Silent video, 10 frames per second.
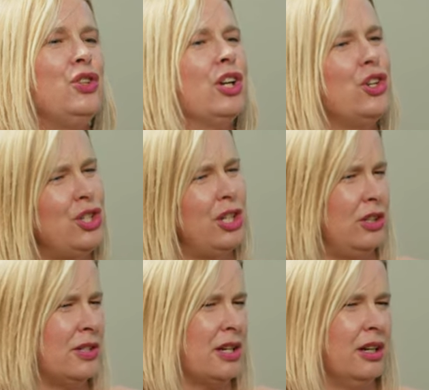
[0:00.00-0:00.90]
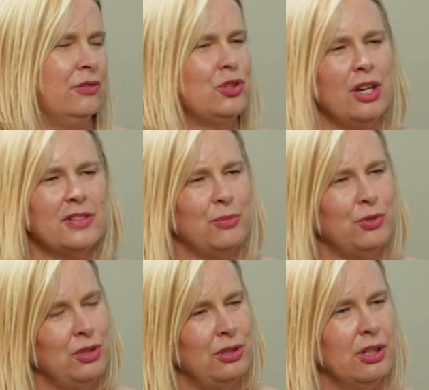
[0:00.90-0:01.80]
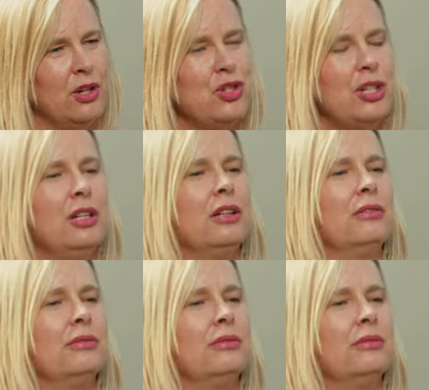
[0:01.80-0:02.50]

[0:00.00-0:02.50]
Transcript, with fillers: negotiate yourself or do you have someone negotiating?